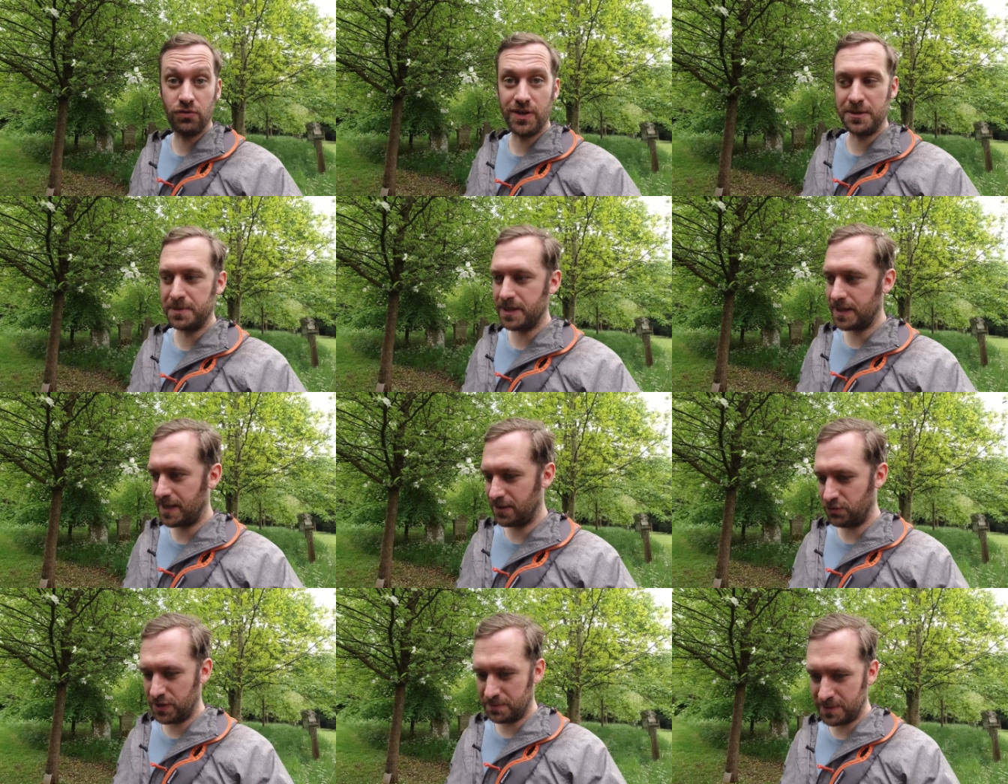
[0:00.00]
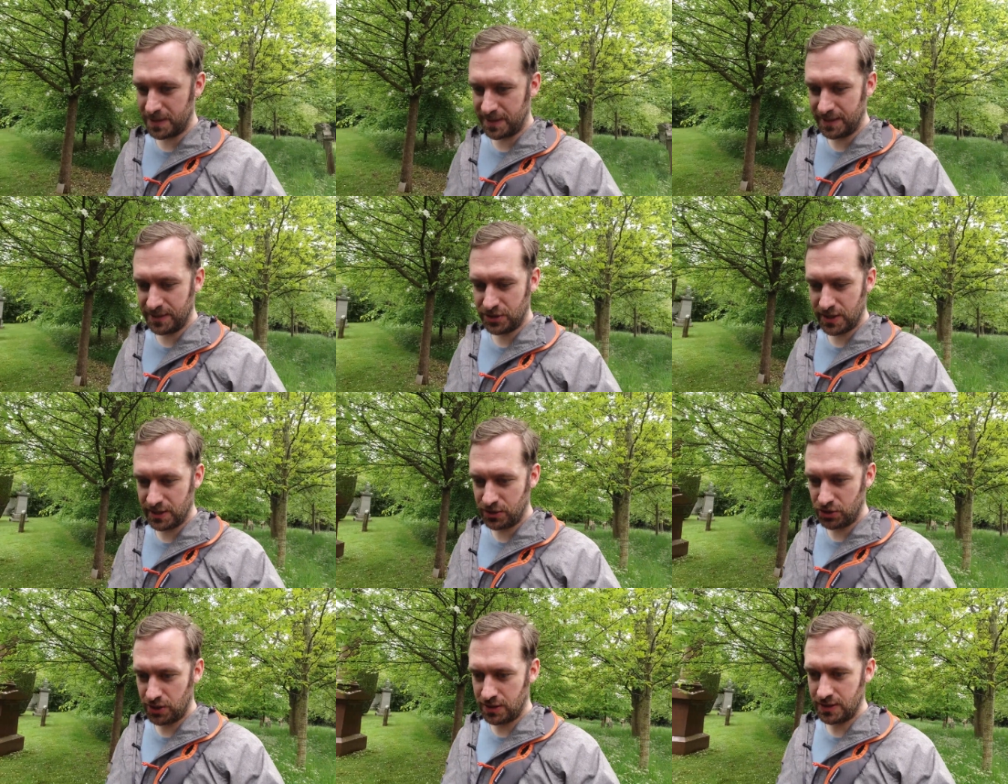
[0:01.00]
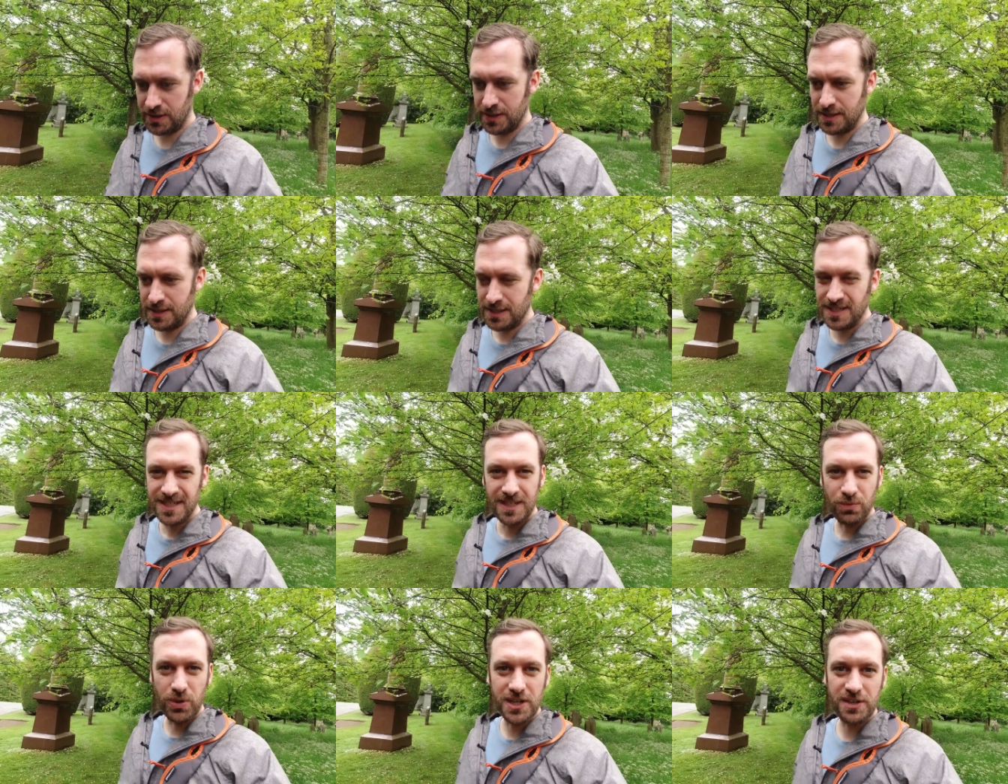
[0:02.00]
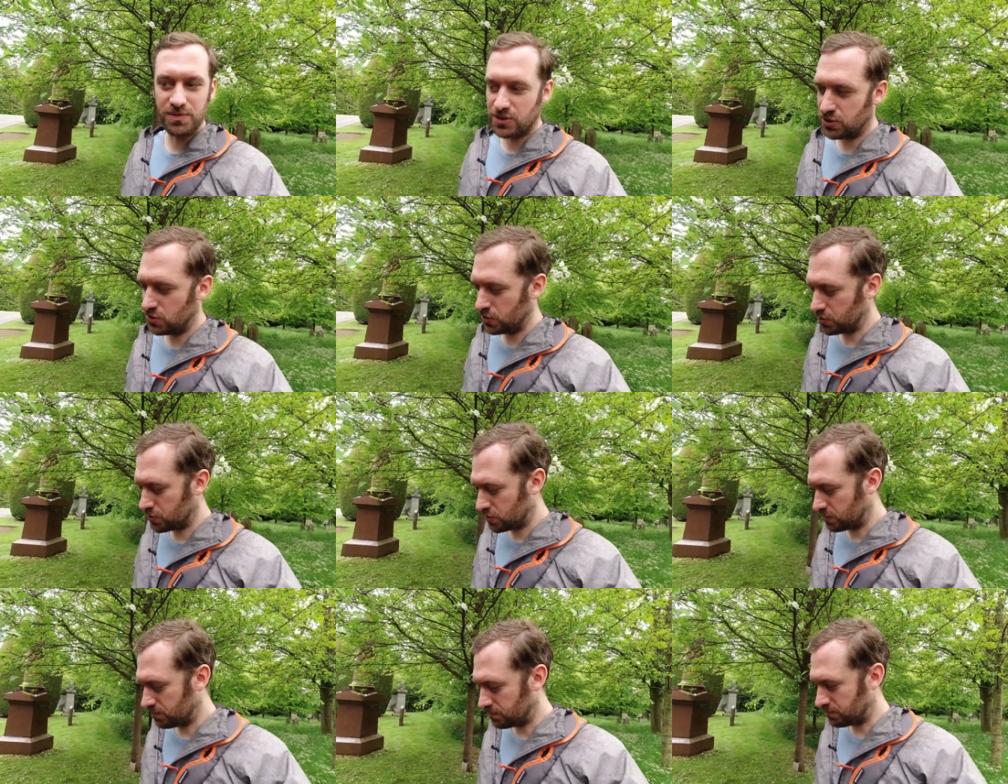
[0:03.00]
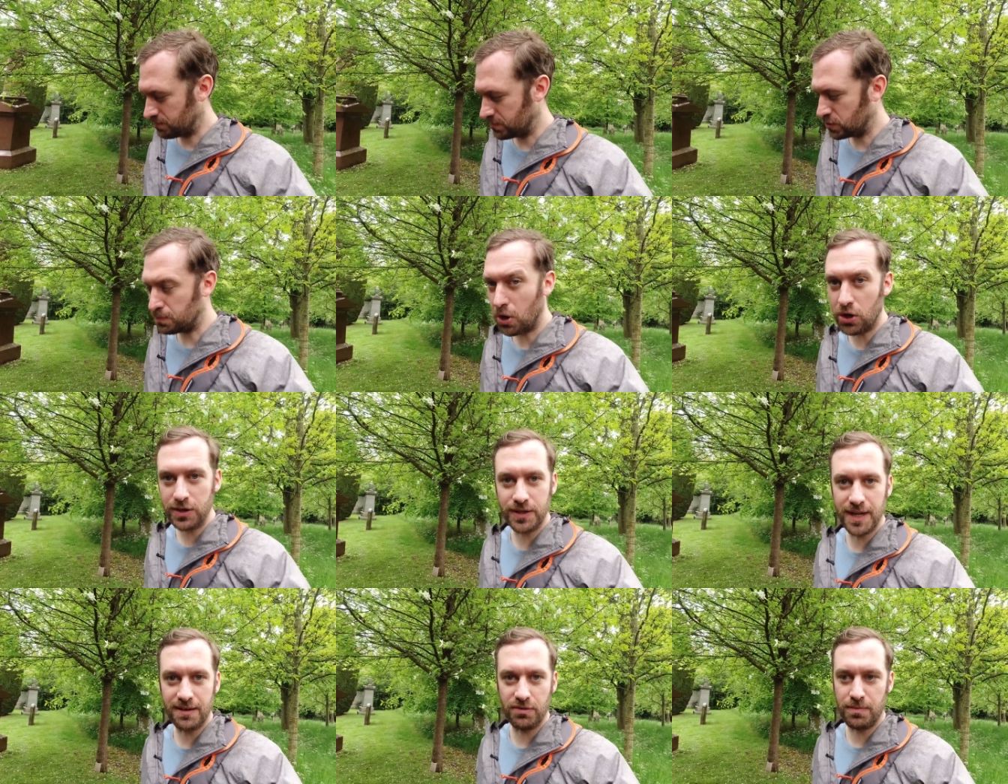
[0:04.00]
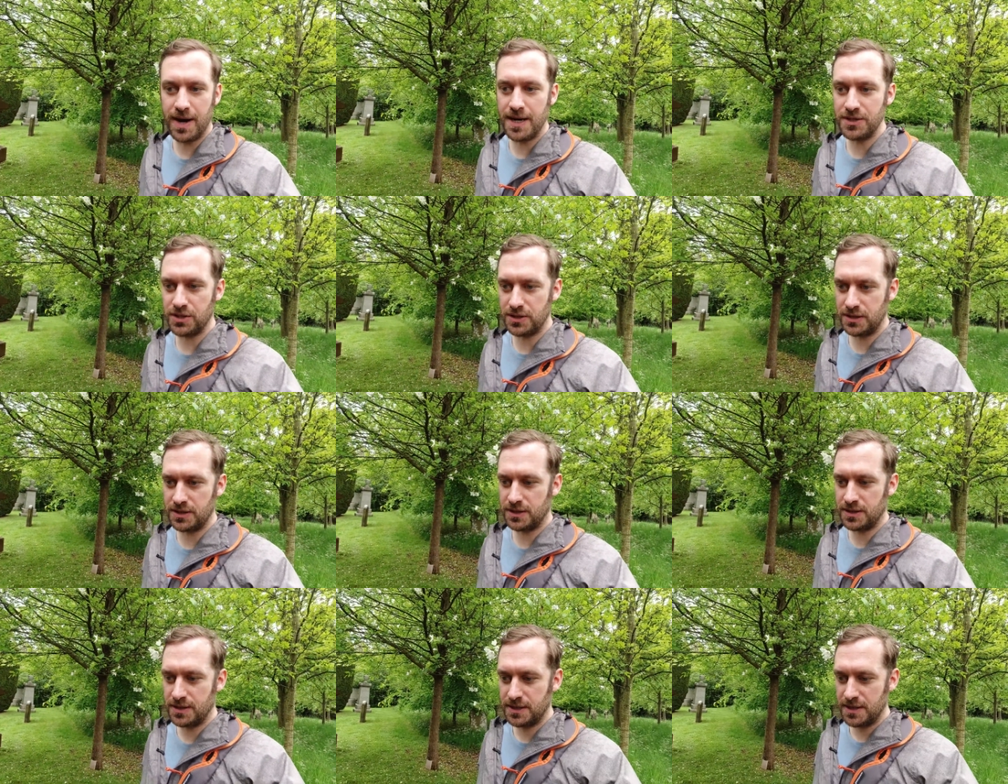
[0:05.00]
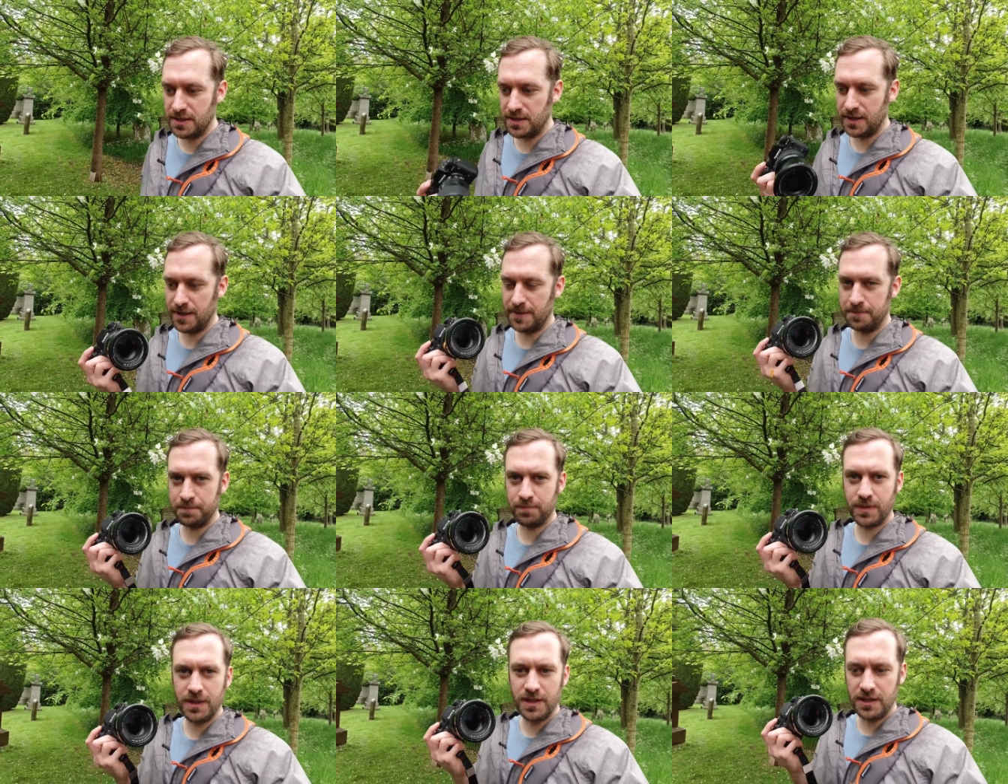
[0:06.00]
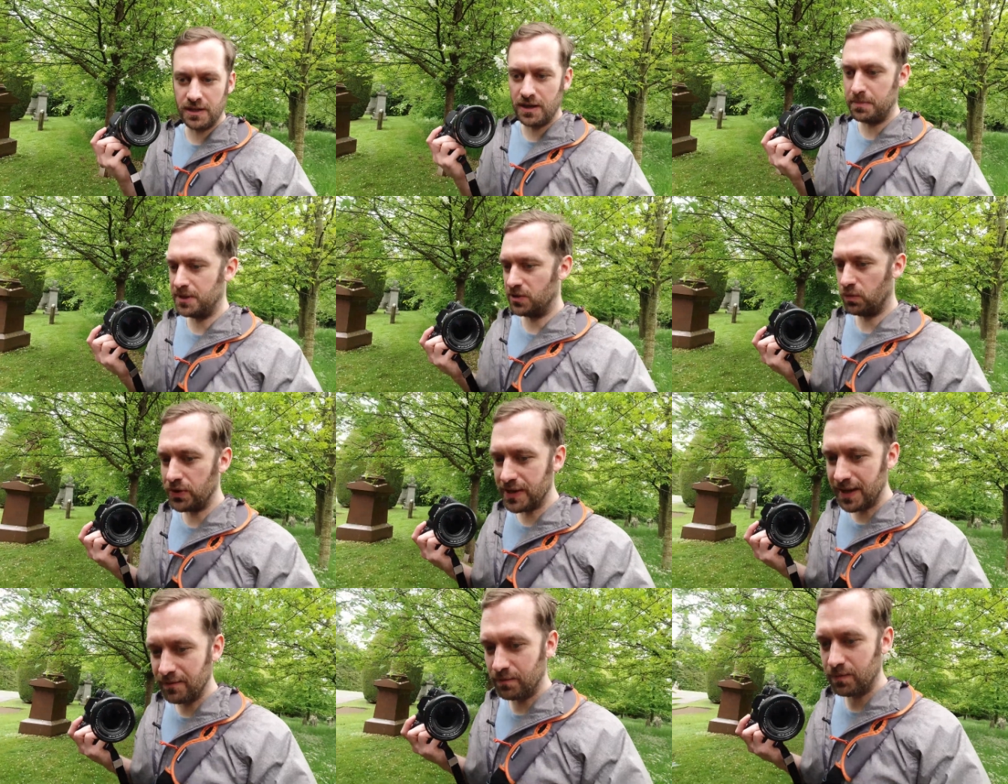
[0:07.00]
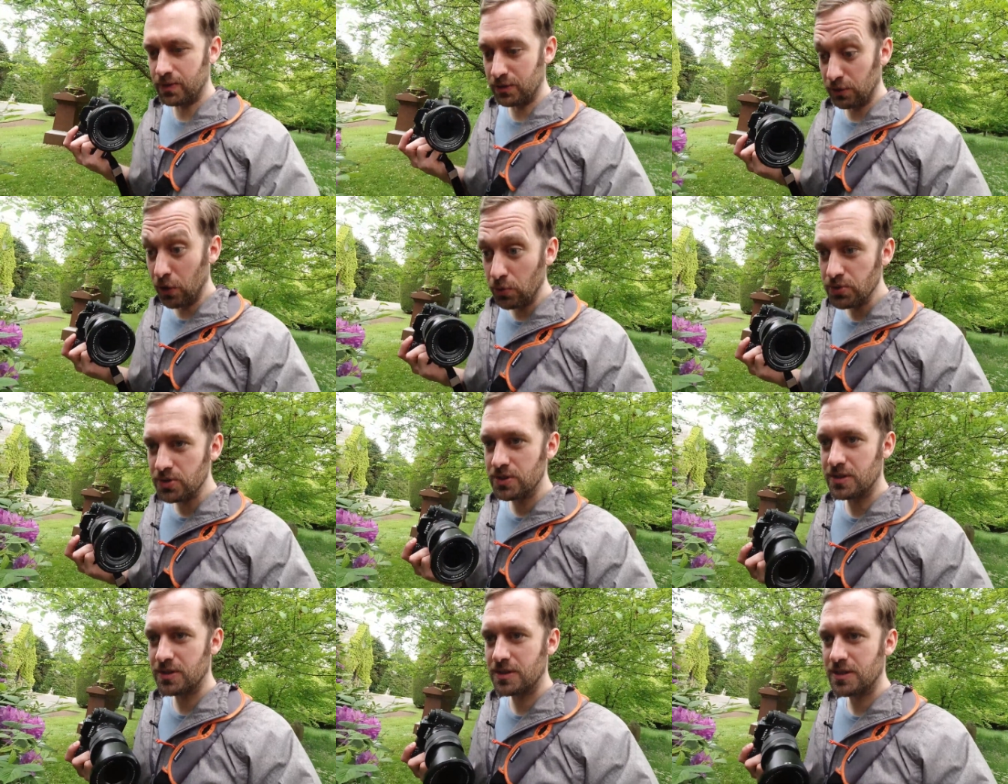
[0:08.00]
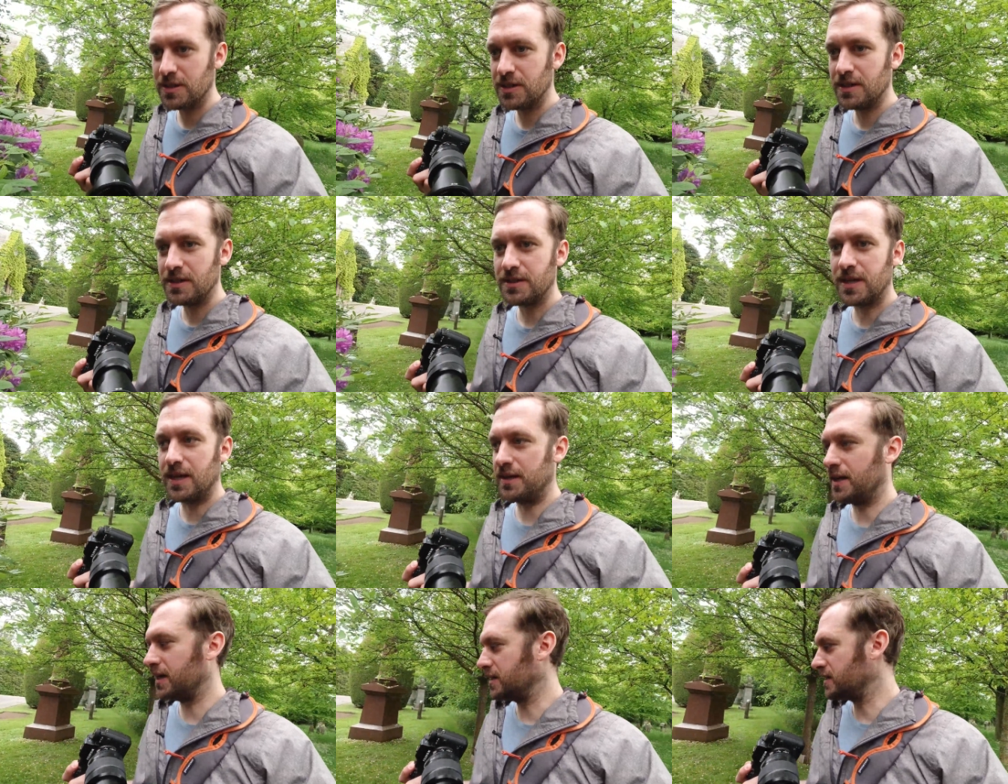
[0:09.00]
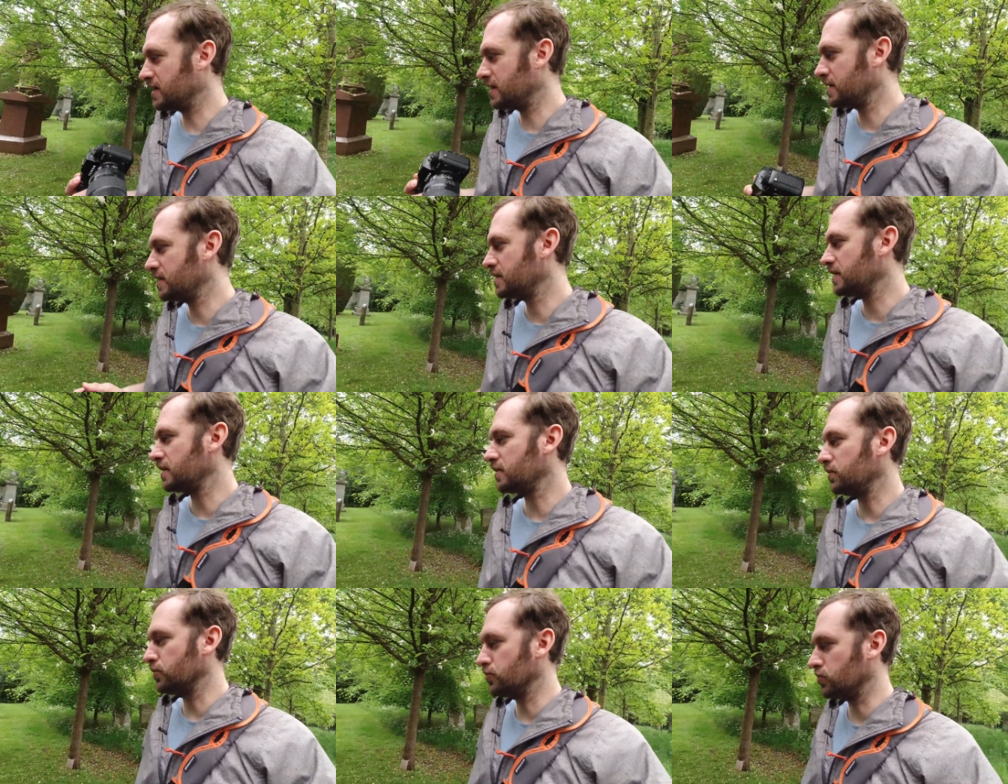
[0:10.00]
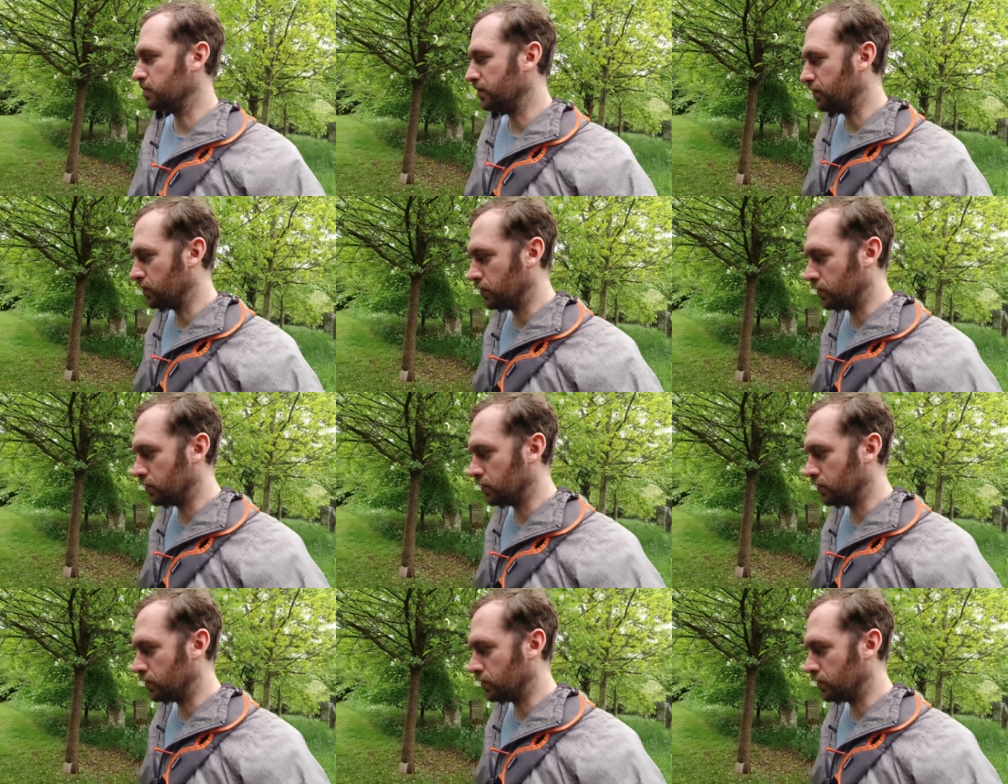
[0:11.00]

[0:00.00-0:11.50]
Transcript: incredibly challenging. You're working with such small and narrow margins. I mean, you want to get close to get a nice close-up